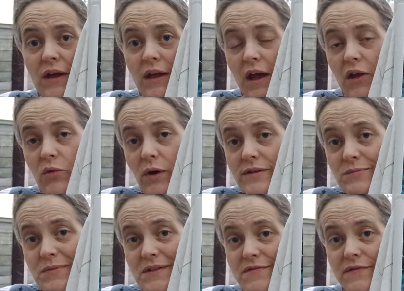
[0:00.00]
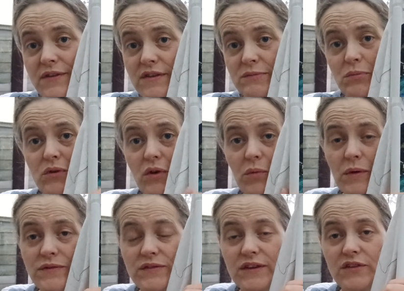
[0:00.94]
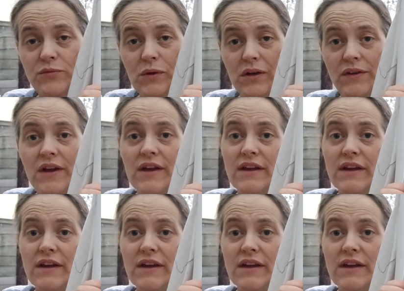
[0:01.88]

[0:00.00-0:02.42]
and quite a bit of this book are 161,